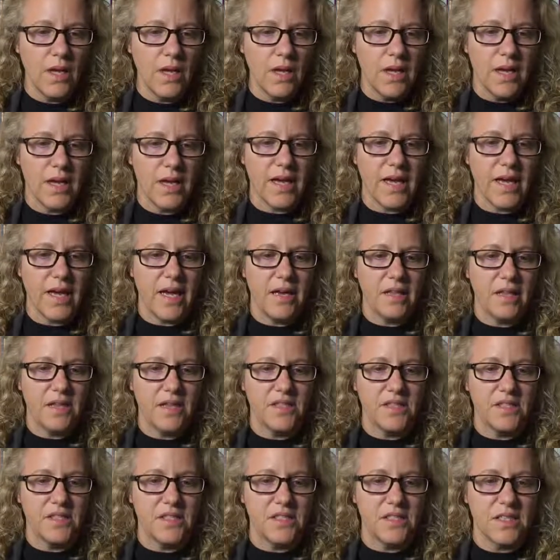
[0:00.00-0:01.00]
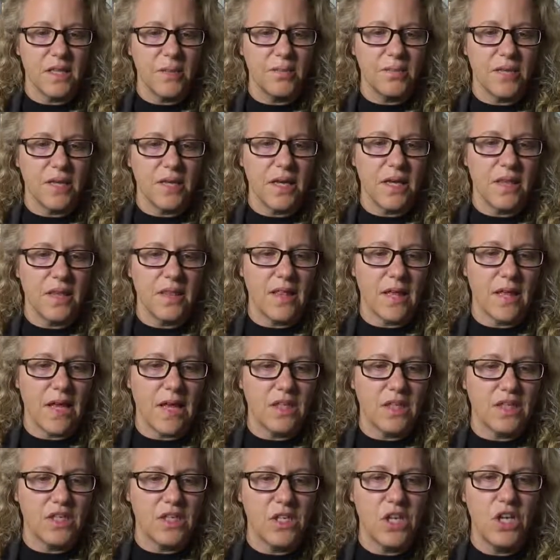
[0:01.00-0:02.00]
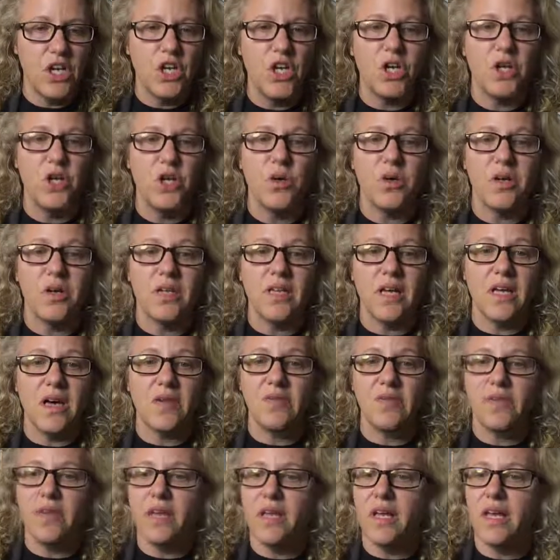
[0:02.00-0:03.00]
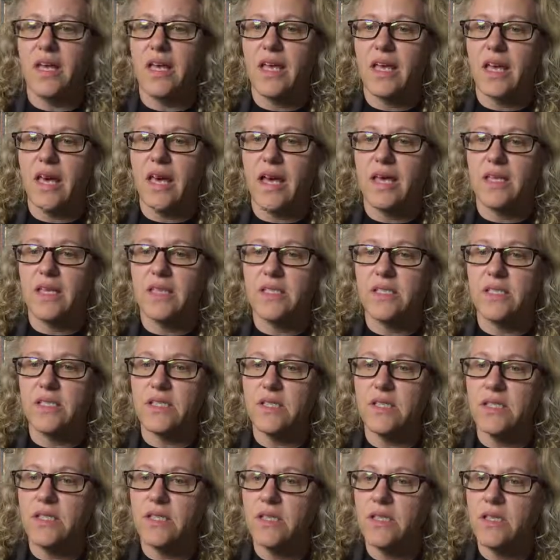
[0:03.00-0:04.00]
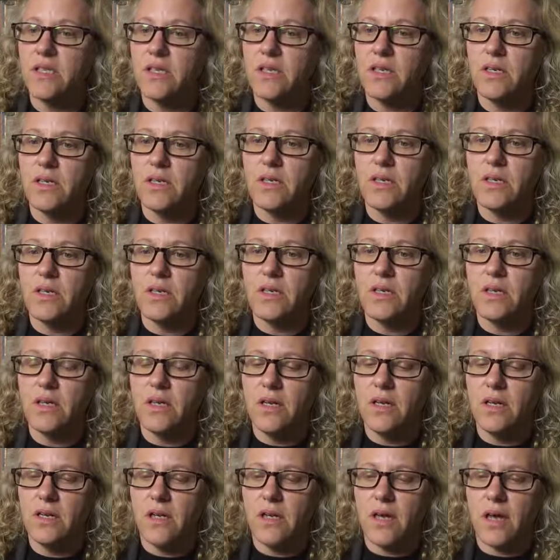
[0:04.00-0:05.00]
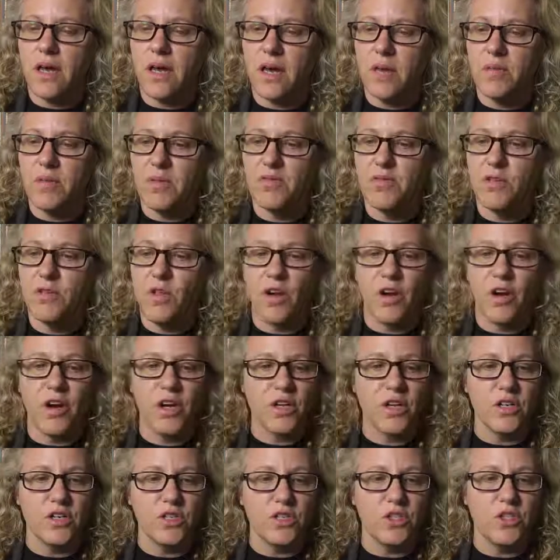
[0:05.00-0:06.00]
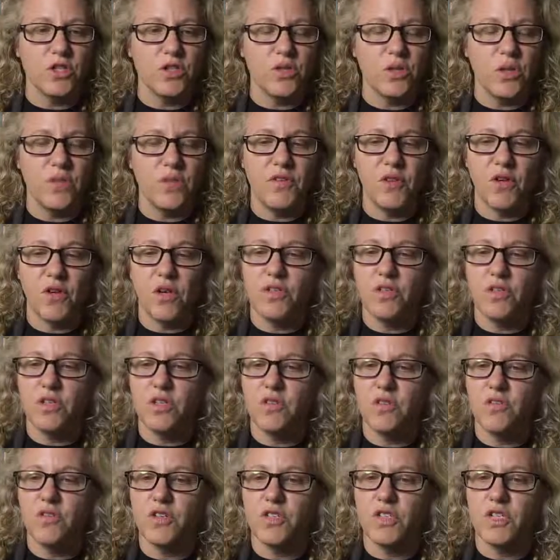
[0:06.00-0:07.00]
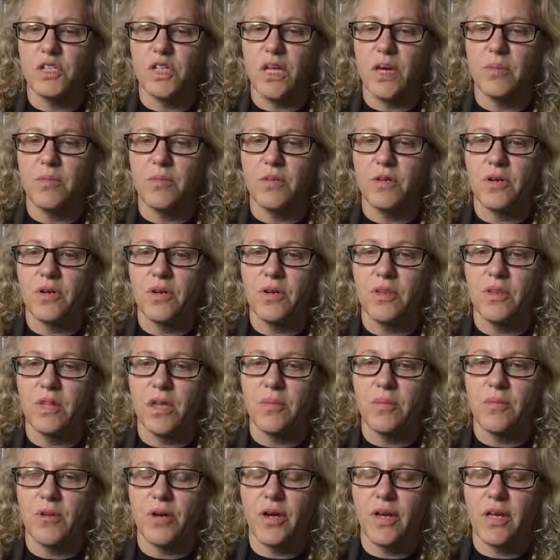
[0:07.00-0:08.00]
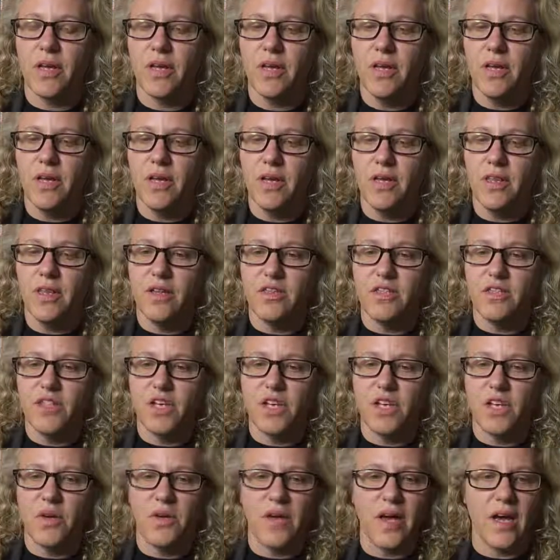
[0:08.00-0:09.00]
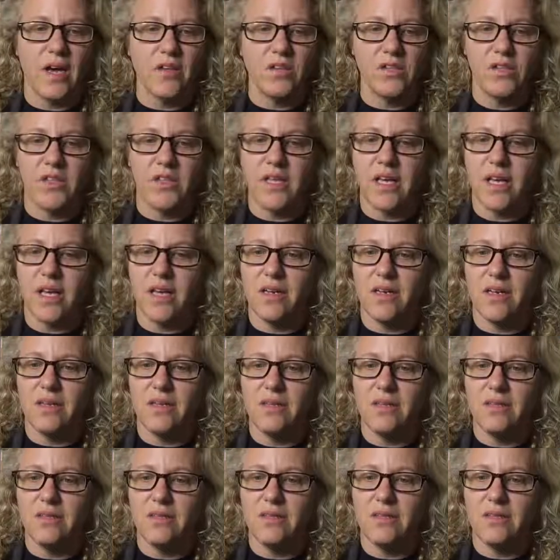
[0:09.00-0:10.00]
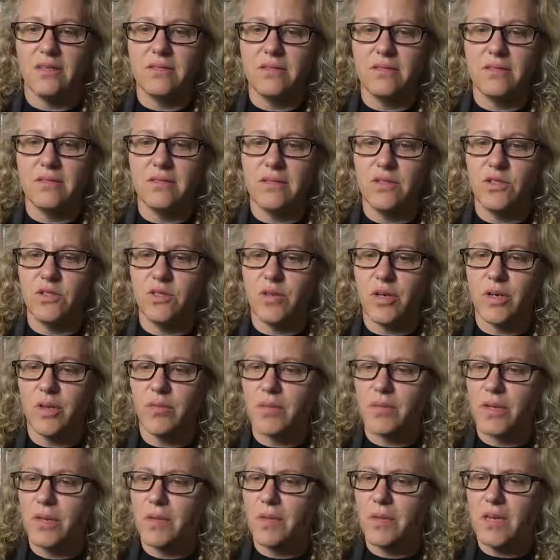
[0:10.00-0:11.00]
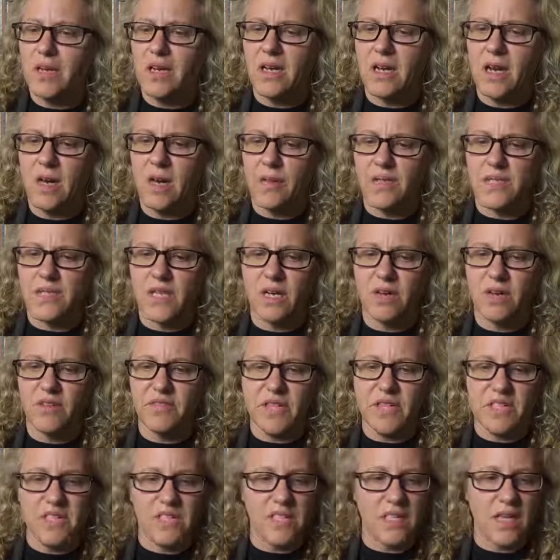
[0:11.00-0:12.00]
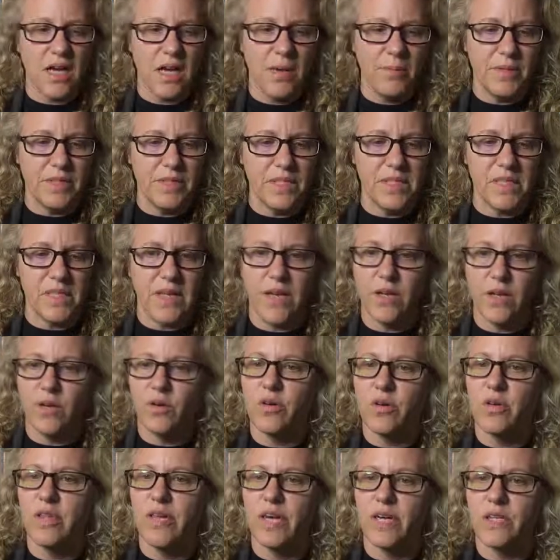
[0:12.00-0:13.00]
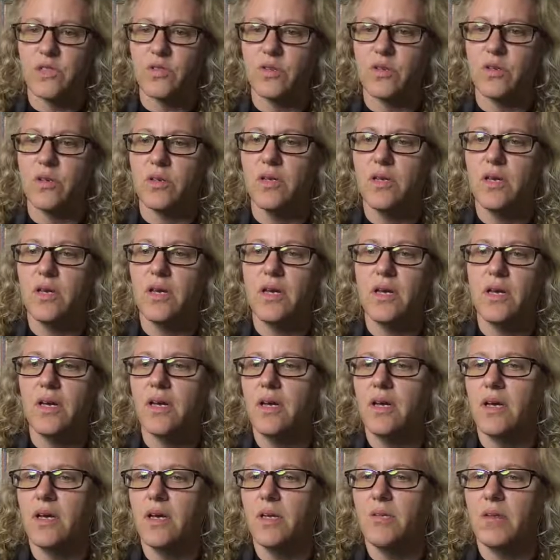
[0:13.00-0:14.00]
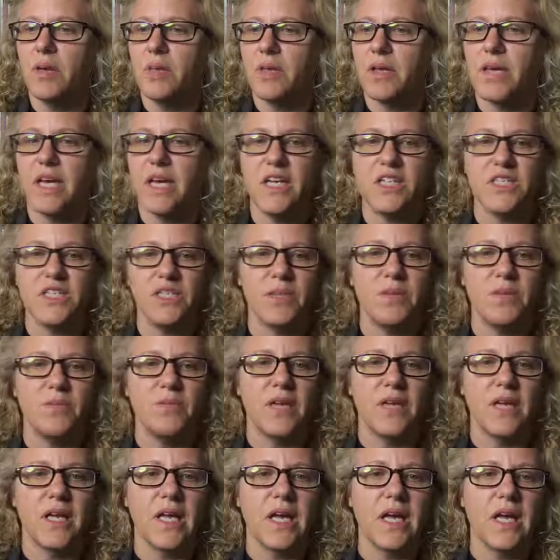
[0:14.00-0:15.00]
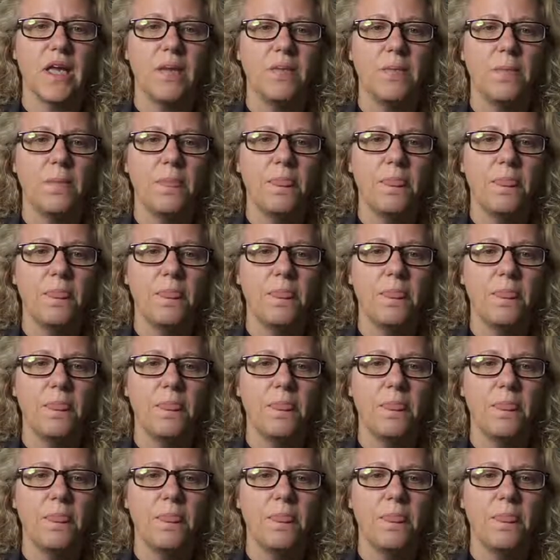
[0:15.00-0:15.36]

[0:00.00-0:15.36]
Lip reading: Again, this is something that you can definitely get the full article to if you go to the university library. They're telling you how to join PubMed Commons. I don't know if that's the comment site or the actual publication, but again,